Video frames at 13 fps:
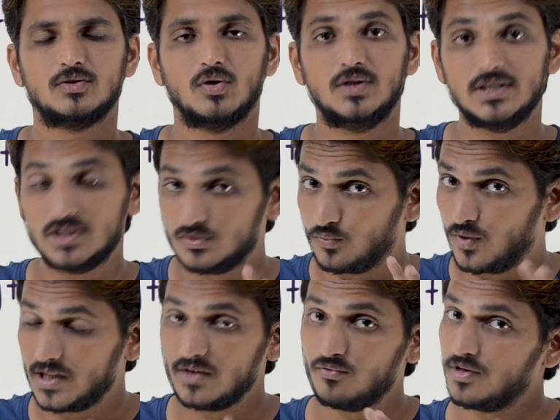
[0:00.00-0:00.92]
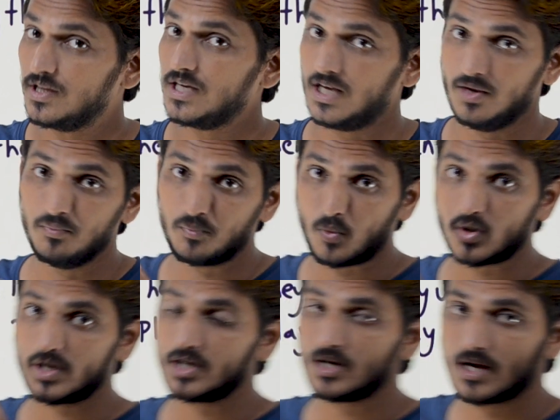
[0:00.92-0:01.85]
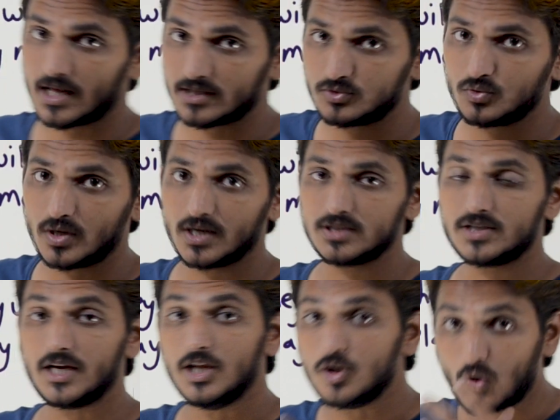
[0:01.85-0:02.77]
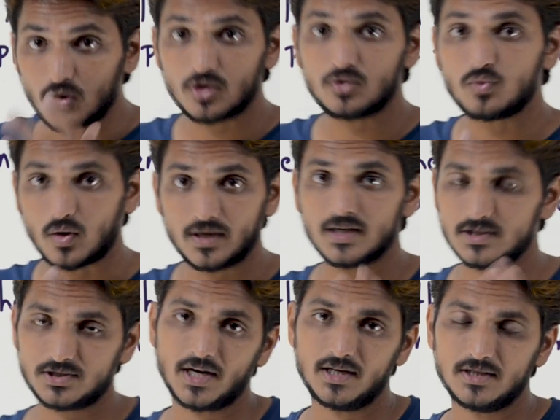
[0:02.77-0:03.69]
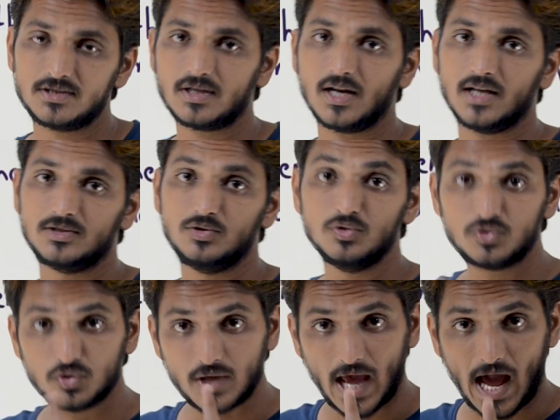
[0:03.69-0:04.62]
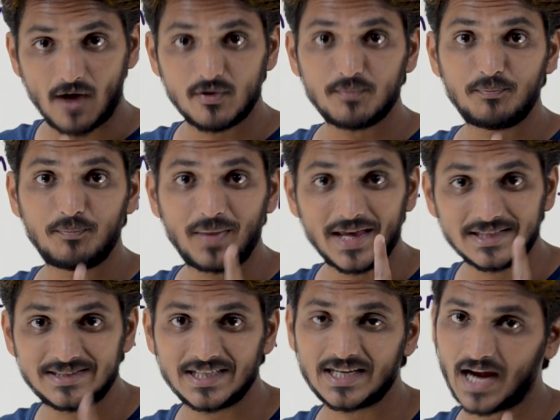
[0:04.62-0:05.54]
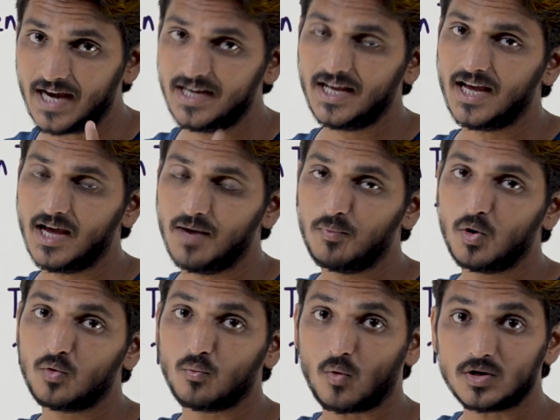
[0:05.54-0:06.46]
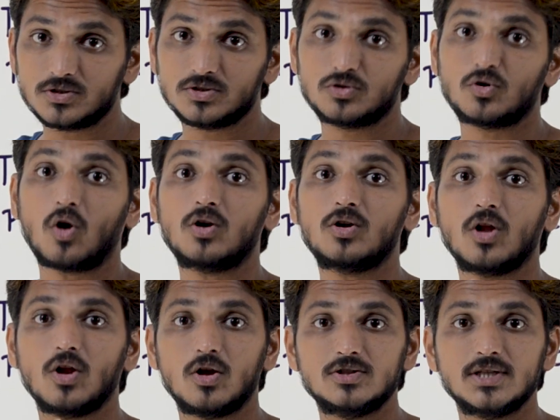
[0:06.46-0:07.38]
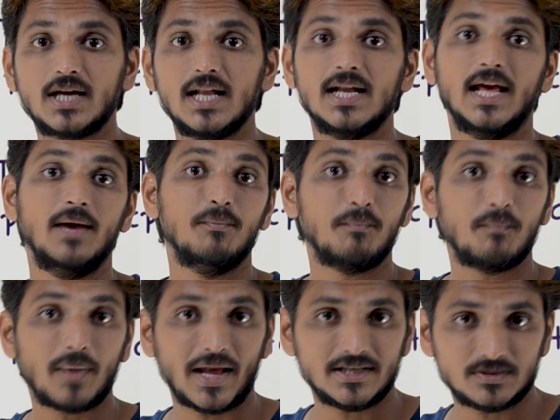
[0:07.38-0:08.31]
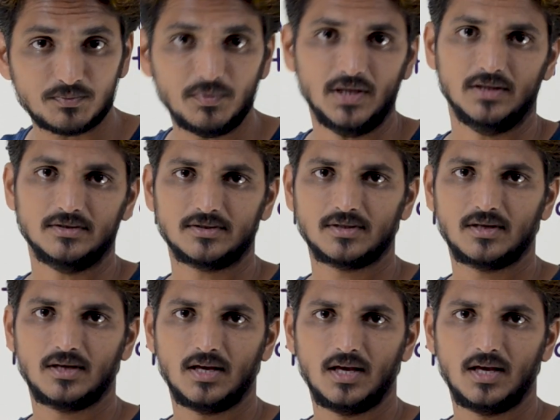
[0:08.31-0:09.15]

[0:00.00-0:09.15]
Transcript: So this is very, very important class to understand. In order to understand this class, you should have a basic idea about what tautological implies means